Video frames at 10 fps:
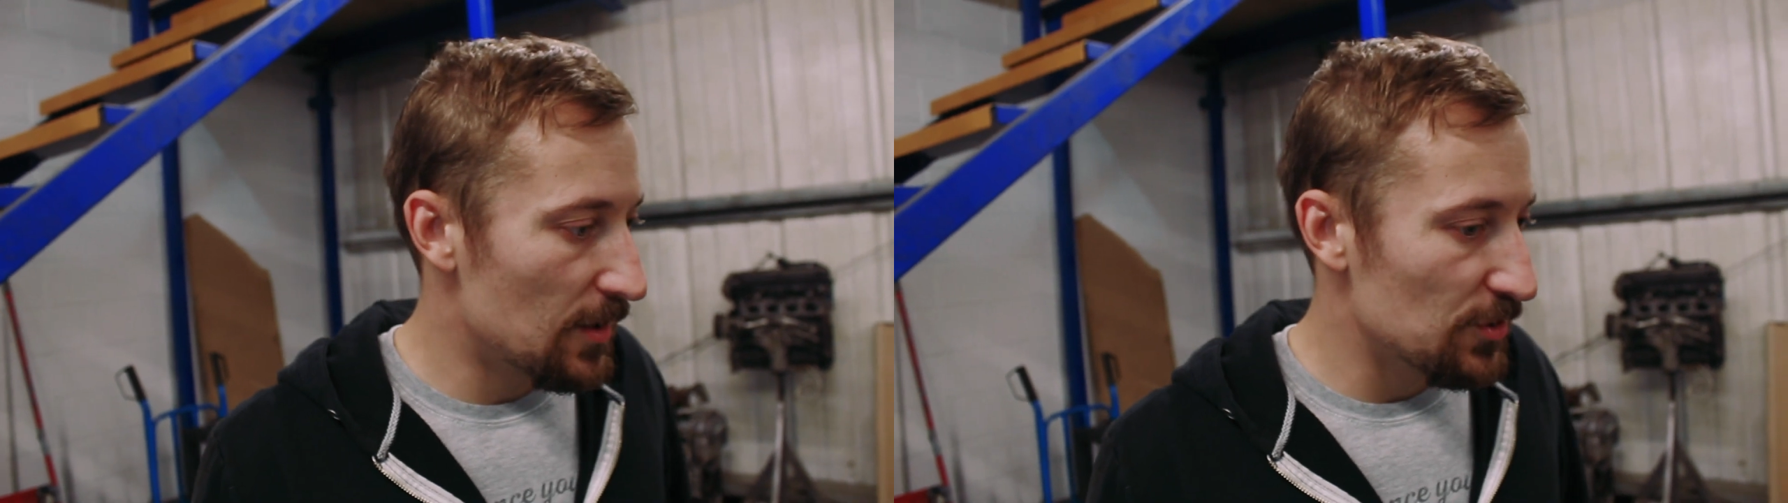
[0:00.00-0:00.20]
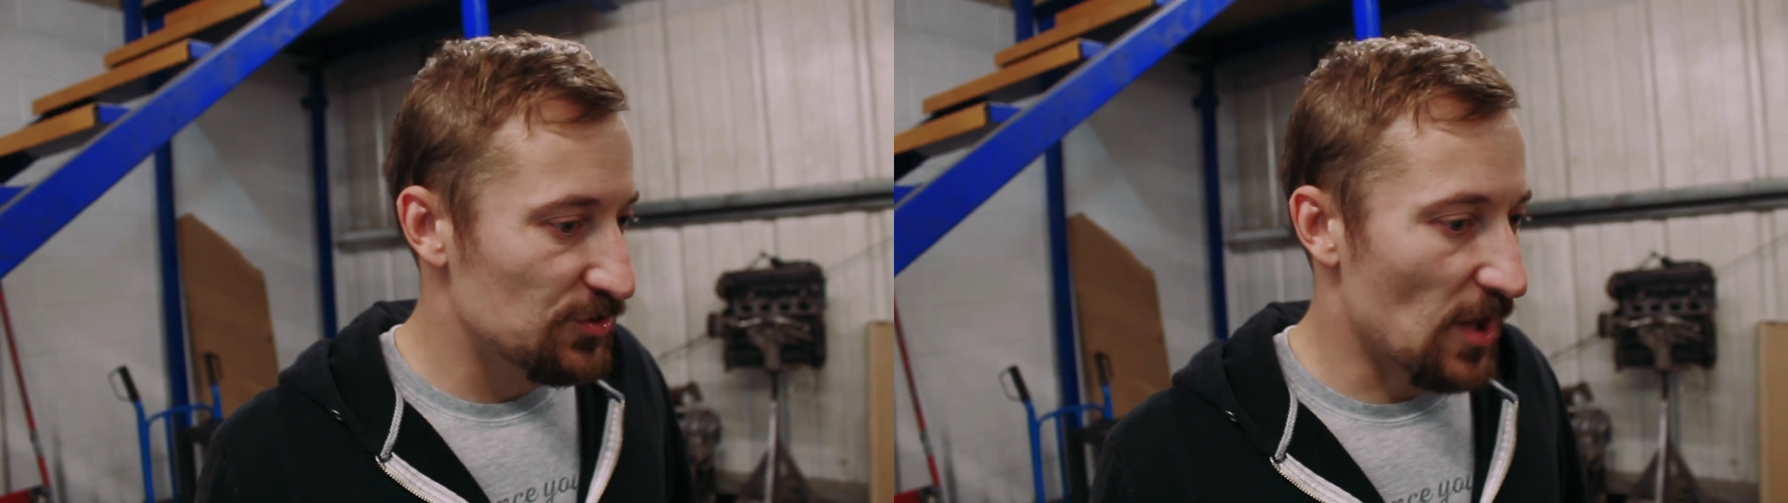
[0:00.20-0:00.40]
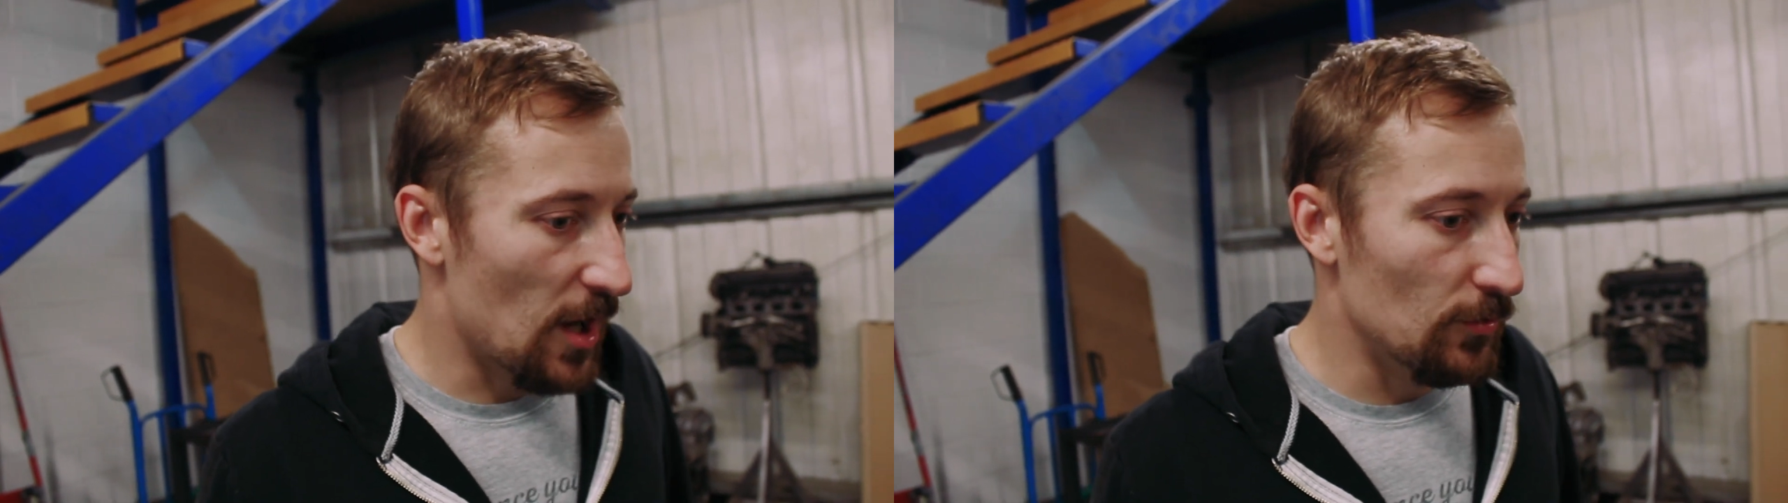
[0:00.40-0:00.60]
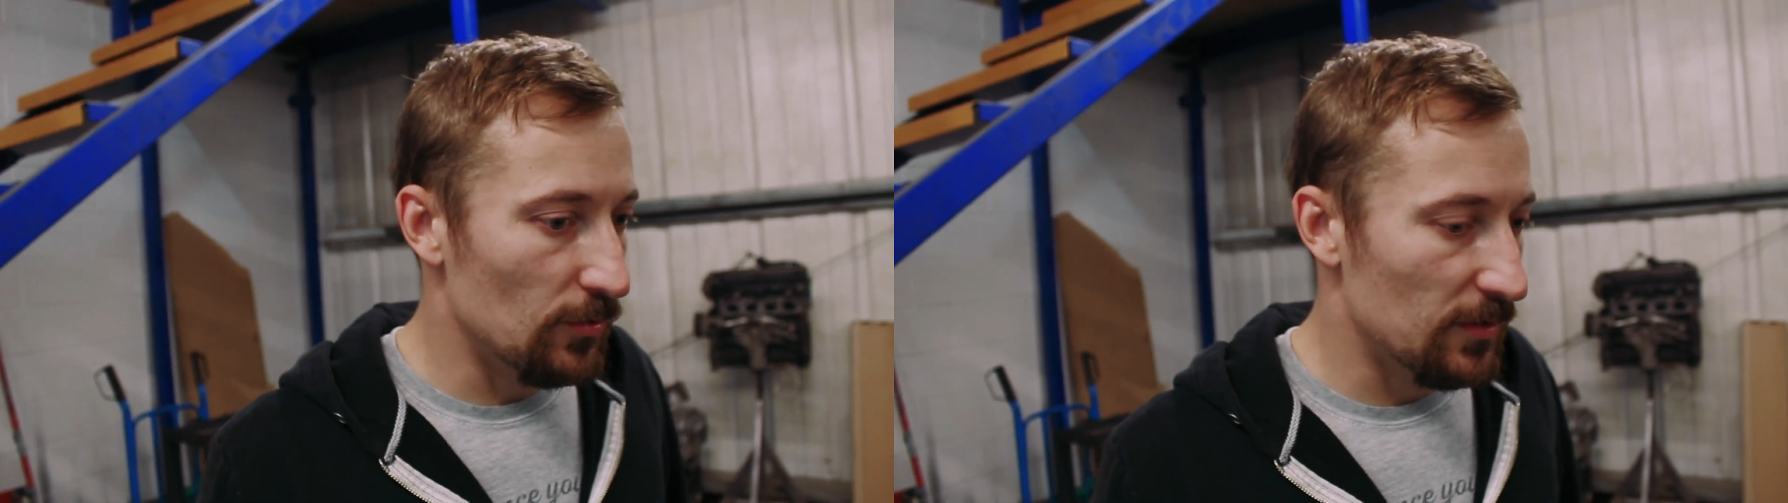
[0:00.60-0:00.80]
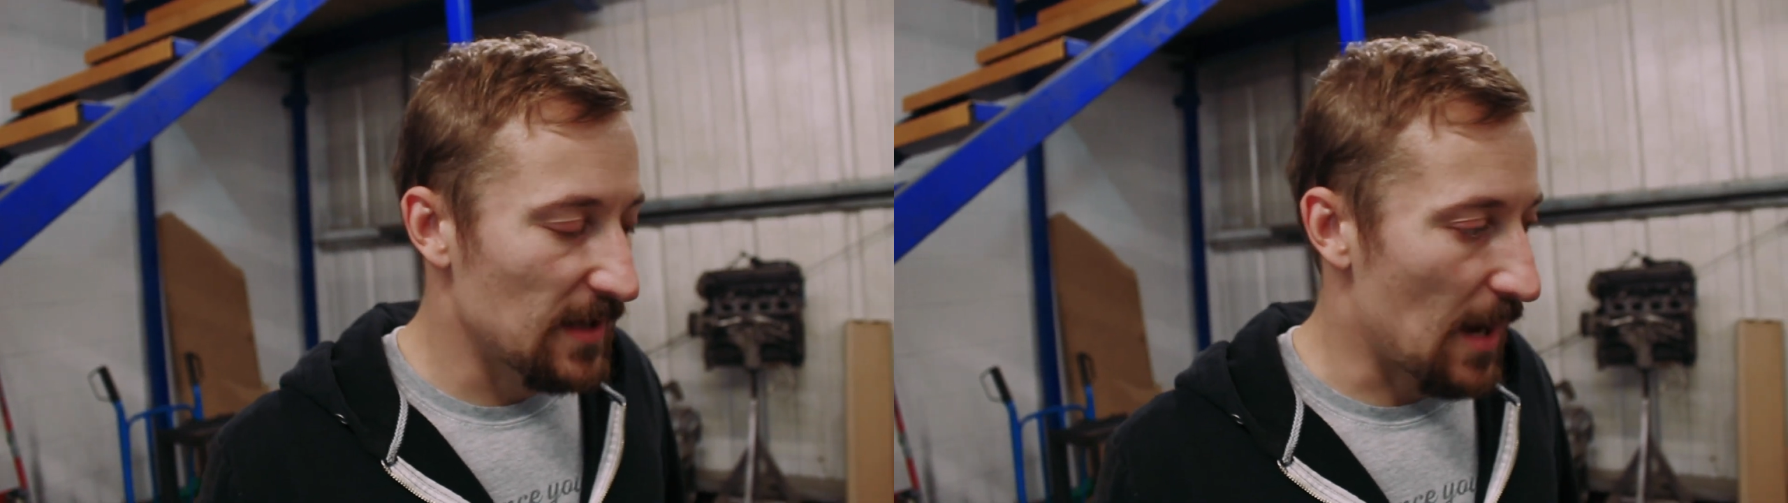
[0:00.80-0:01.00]
So
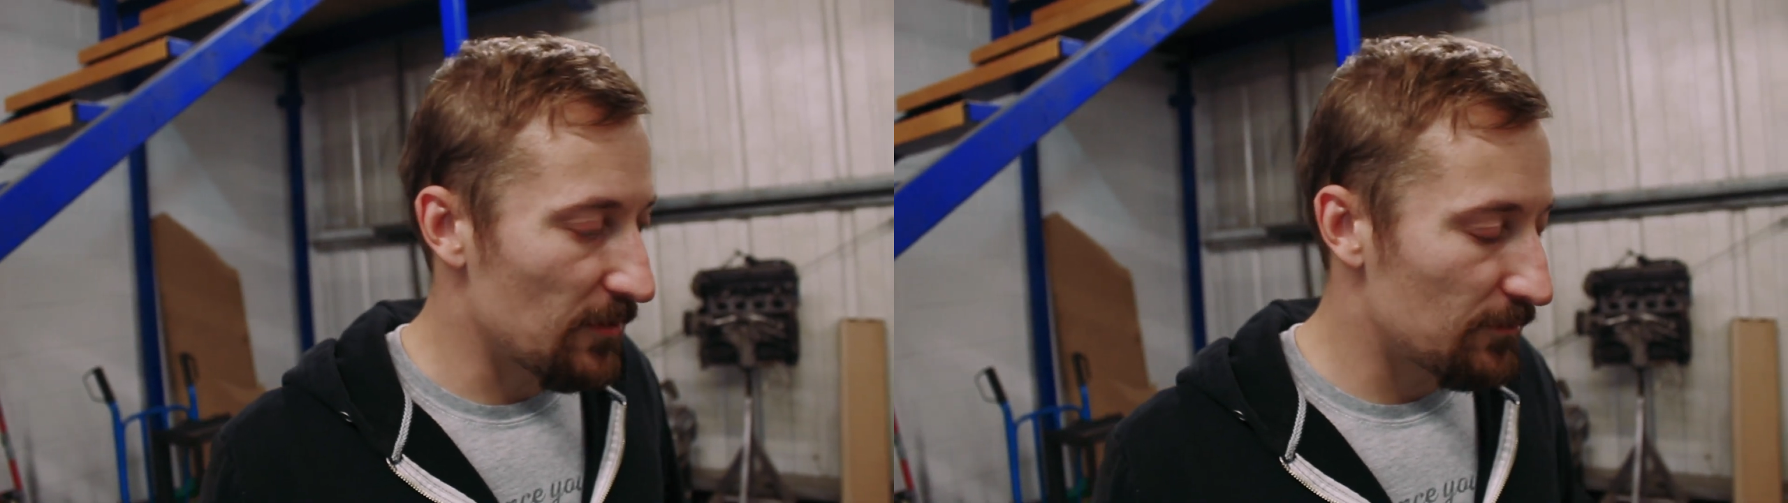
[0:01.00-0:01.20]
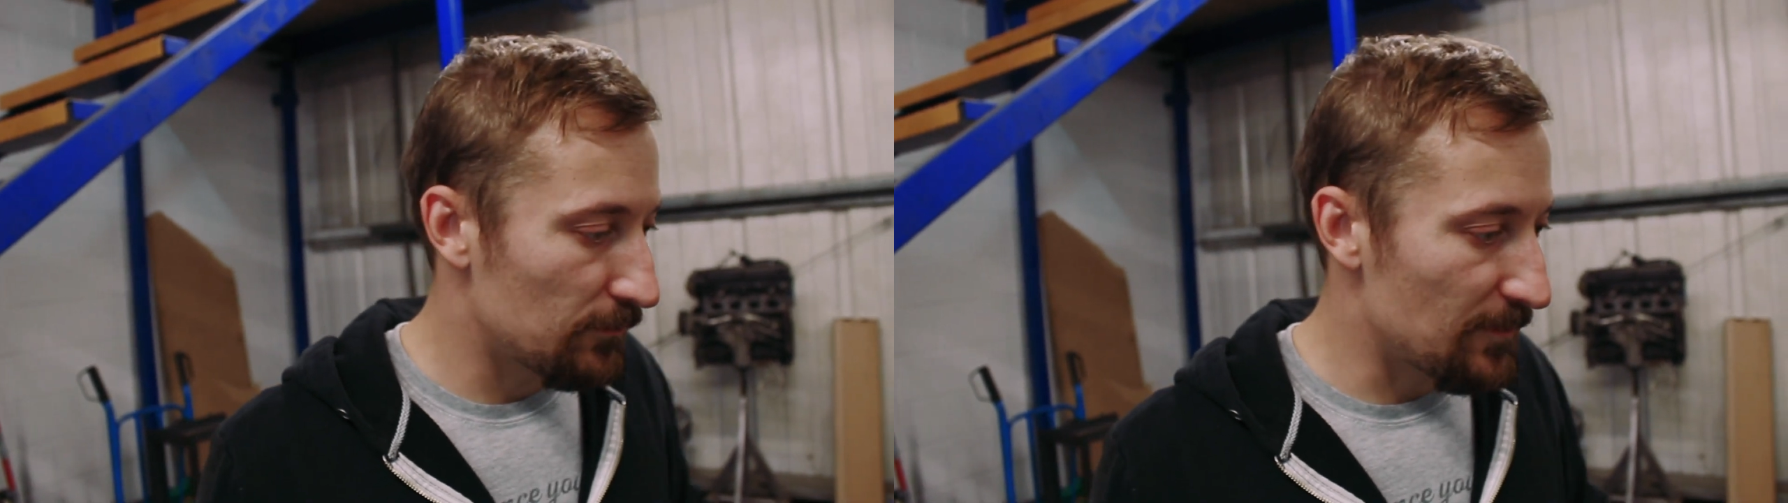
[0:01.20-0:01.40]
yeah, we've